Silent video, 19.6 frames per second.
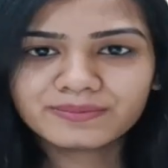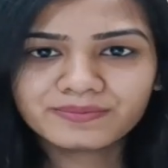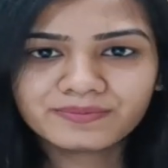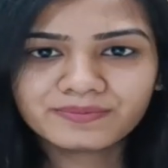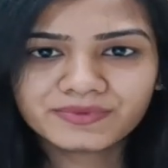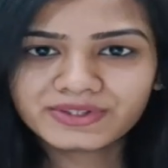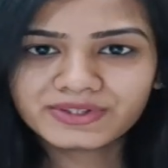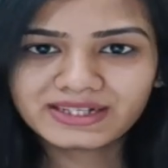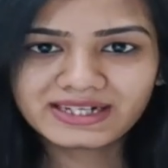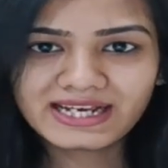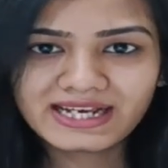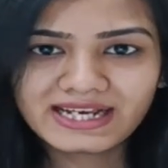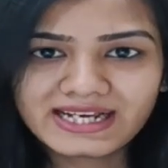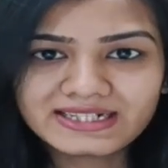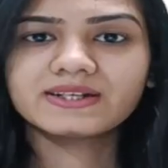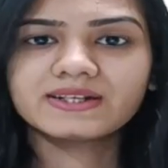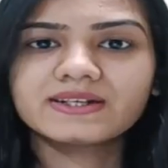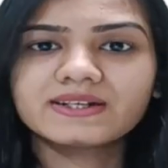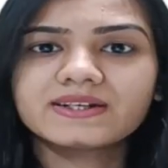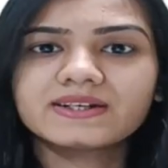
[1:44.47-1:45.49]
right?
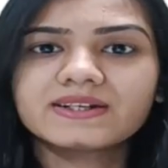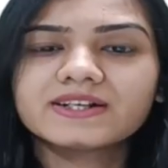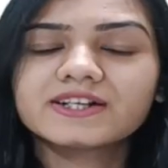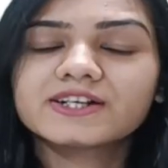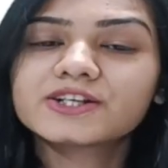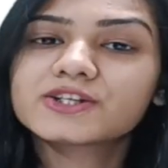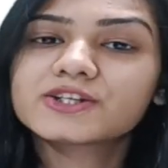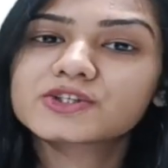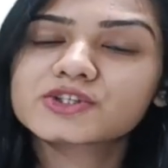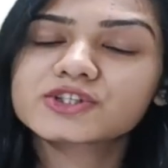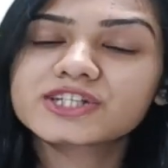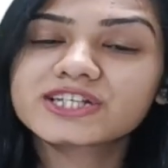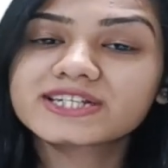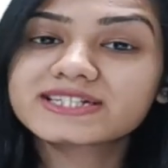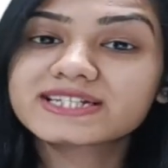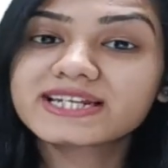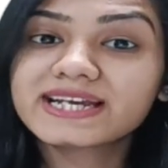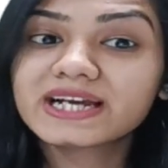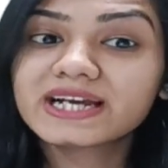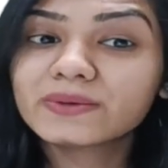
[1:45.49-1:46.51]
So just like
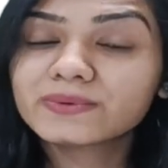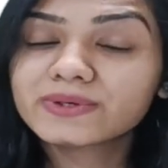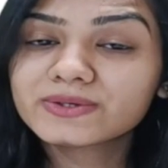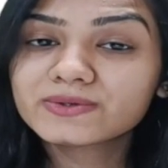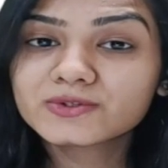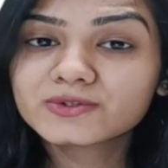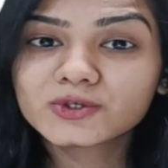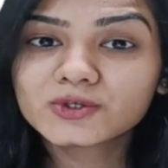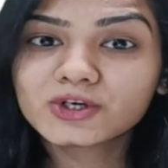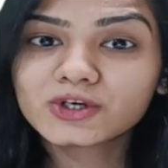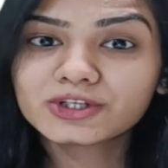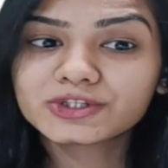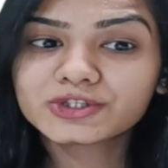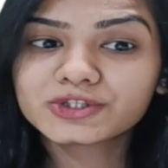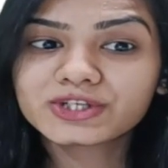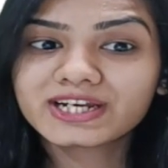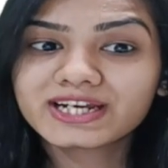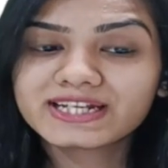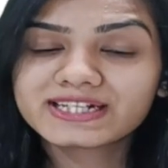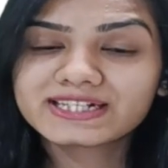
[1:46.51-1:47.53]
how we used to
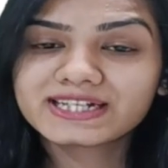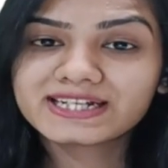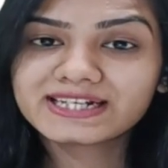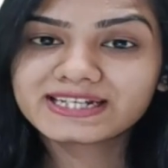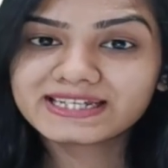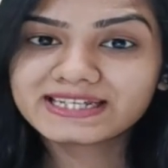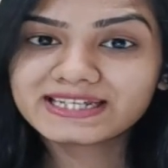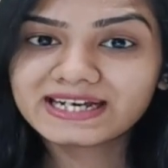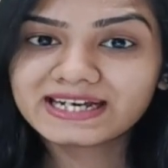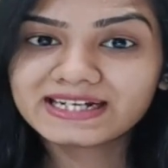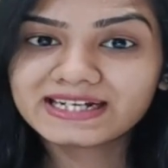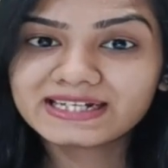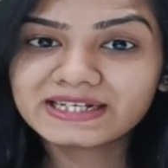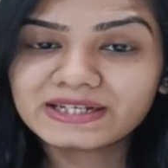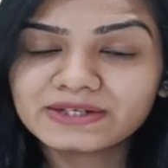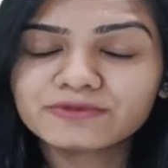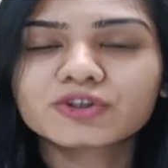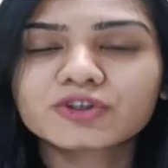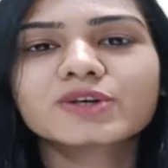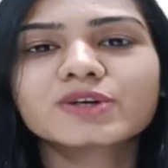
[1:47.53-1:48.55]
conjugate our ER ending
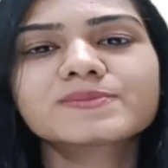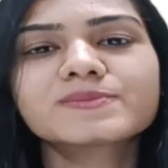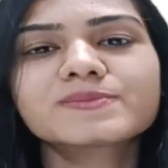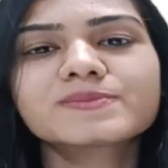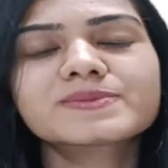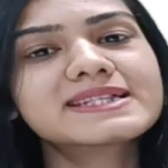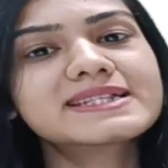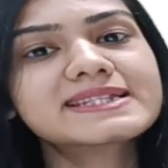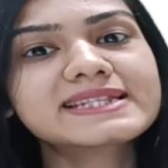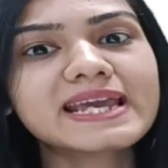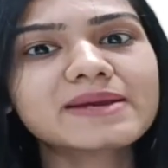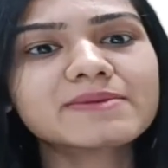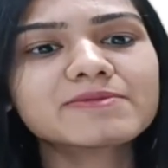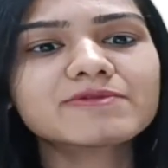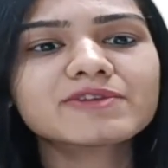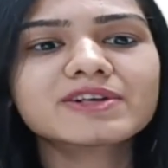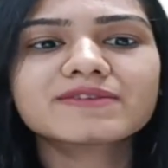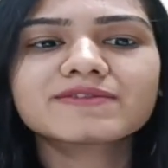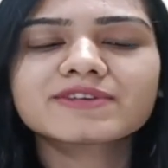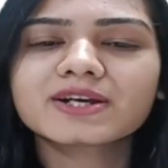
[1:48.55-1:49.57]
verbs, the same way we
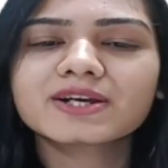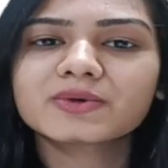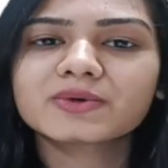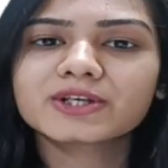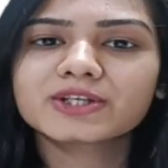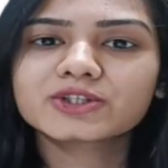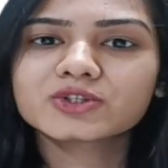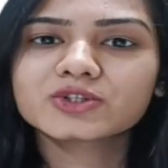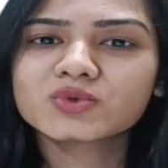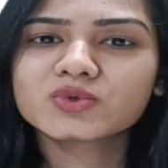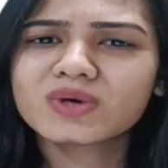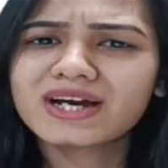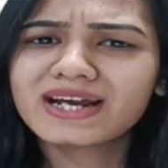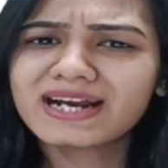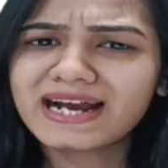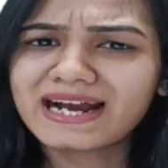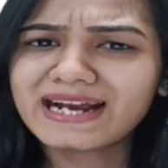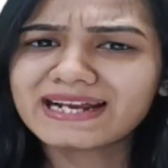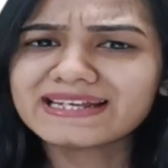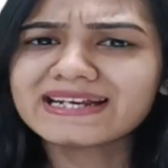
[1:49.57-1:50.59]
are going to do our
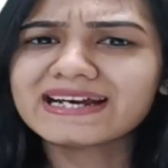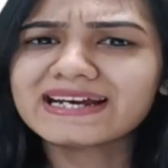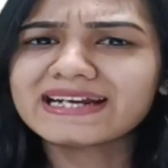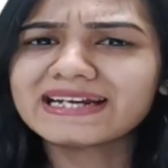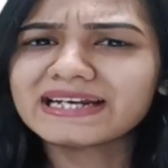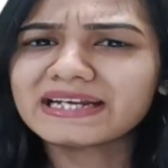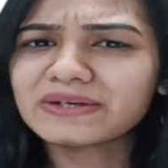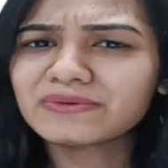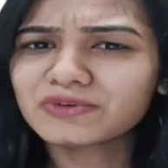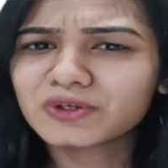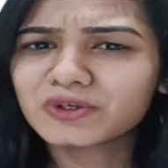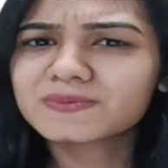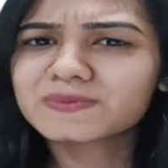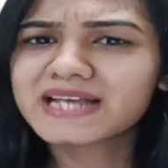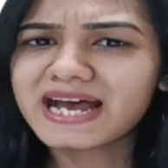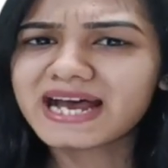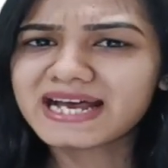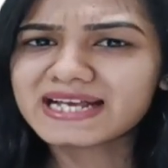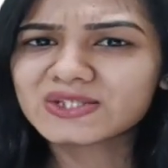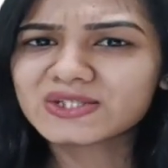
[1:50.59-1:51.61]
IR ending verbs
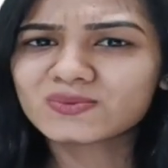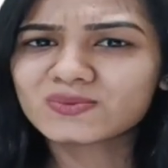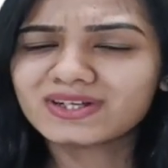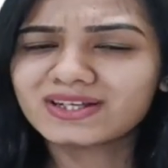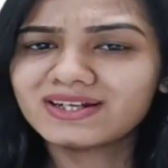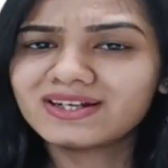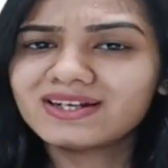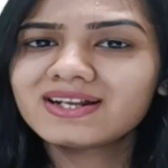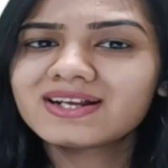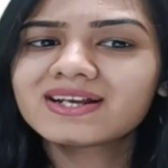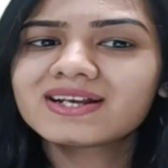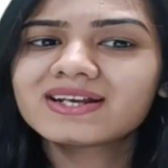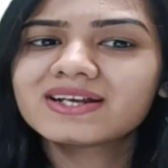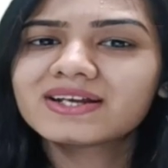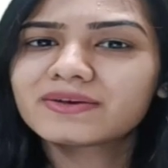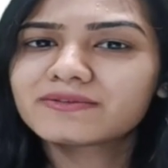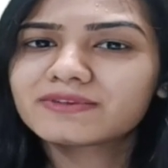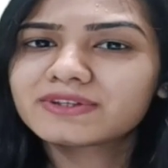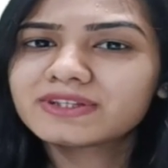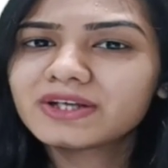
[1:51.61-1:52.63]
as well, with
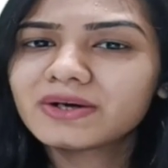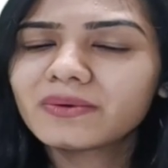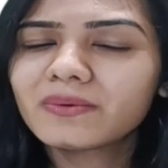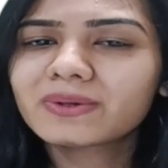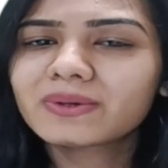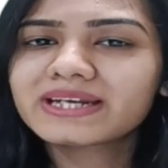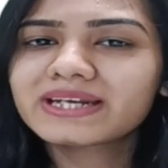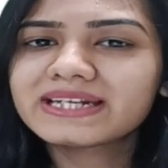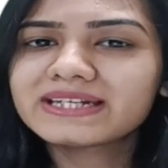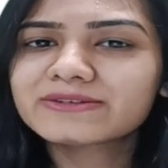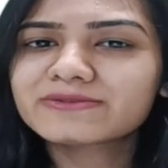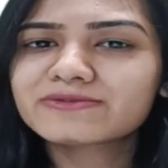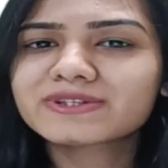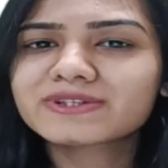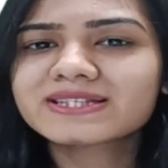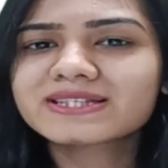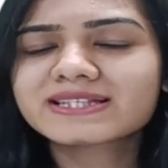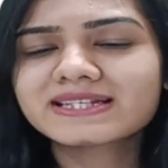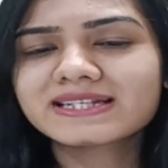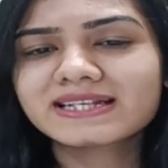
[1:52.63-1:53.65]
the only difference in
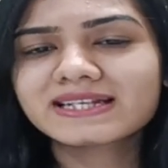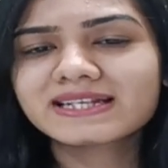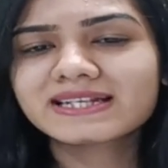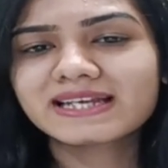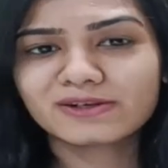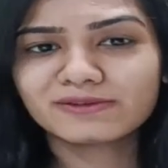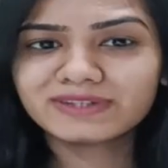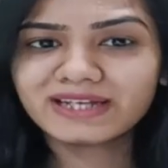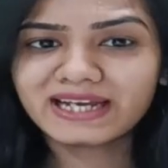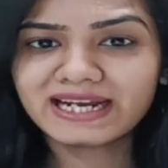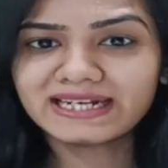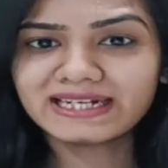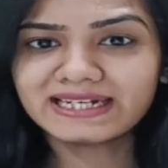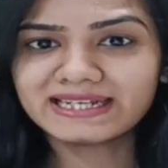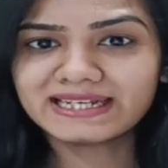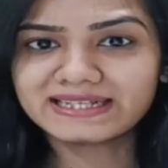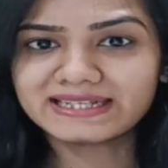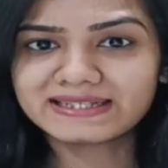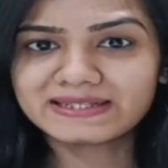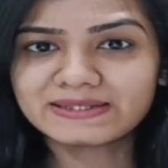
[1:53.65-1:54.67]
case of the
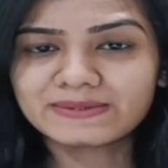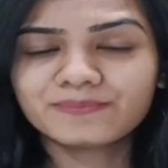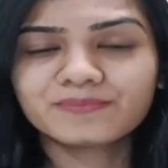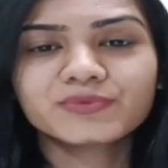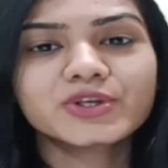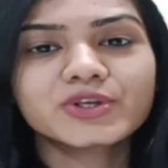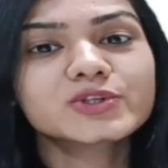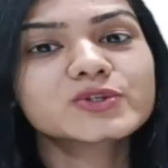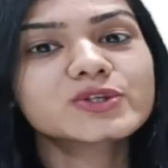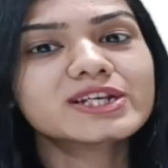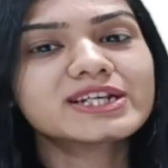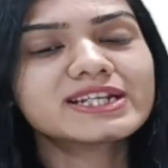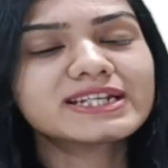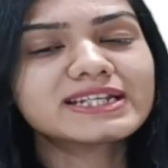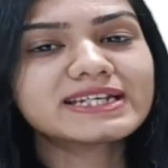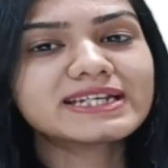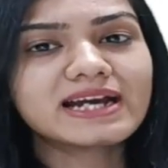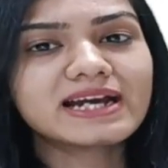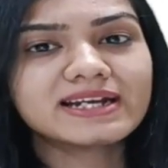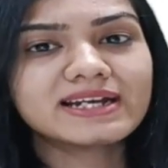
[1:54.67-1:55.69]
endings. So in ER
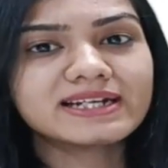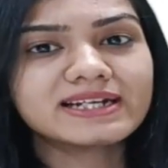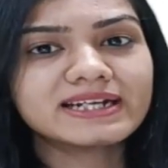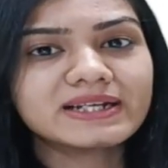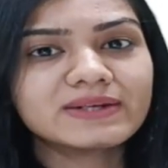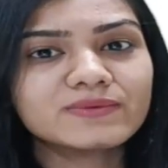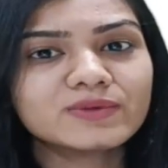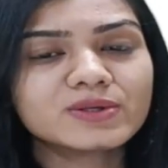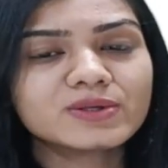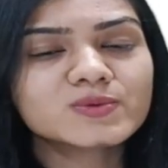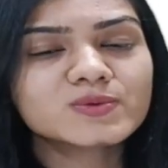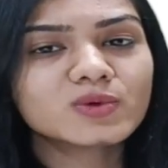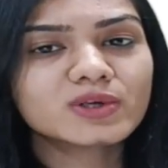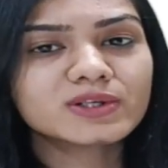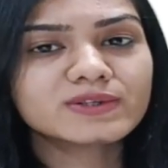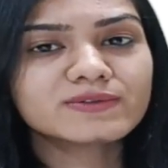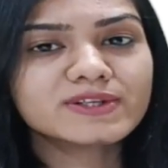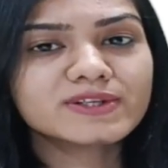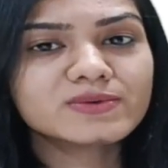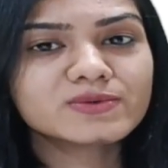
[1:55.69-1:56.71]
ending verbs, what we
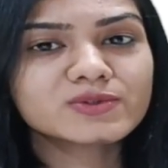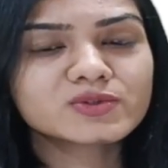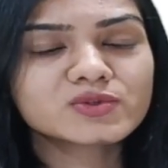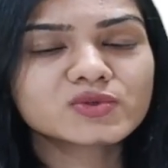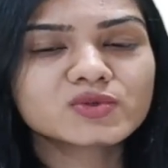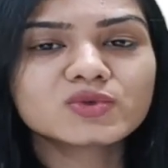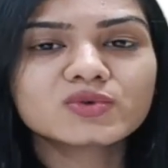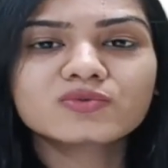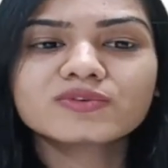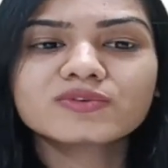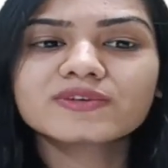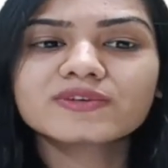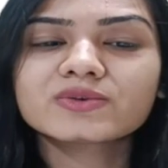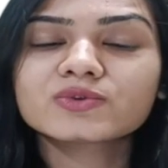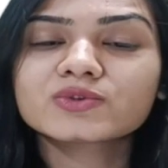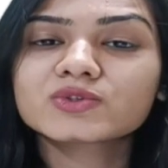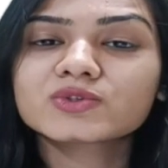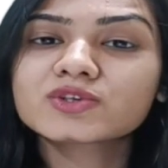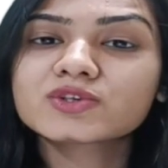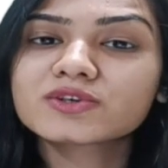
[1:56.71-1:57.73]
used to do, we used to
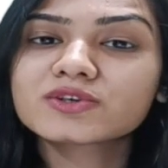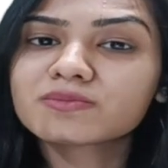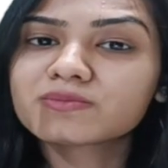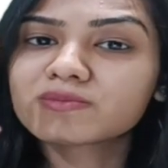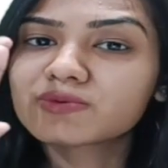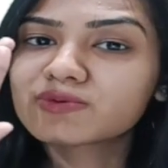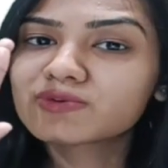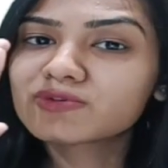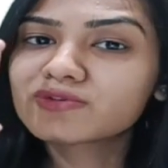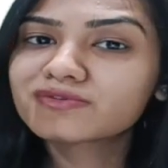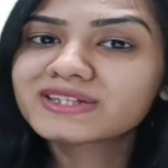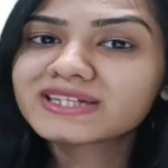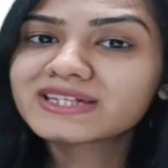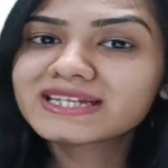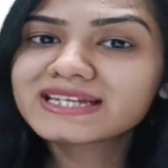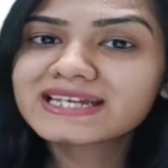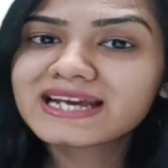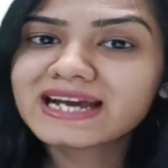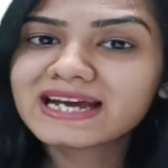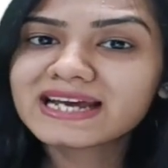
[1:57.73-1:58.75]
remove the
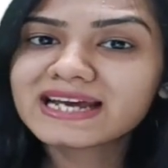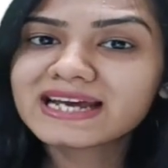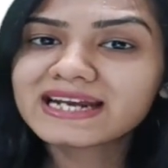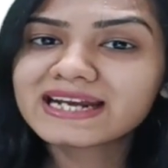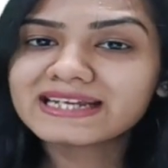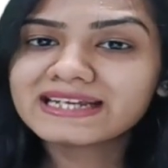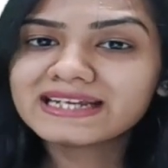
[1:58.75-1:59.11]
ER ending,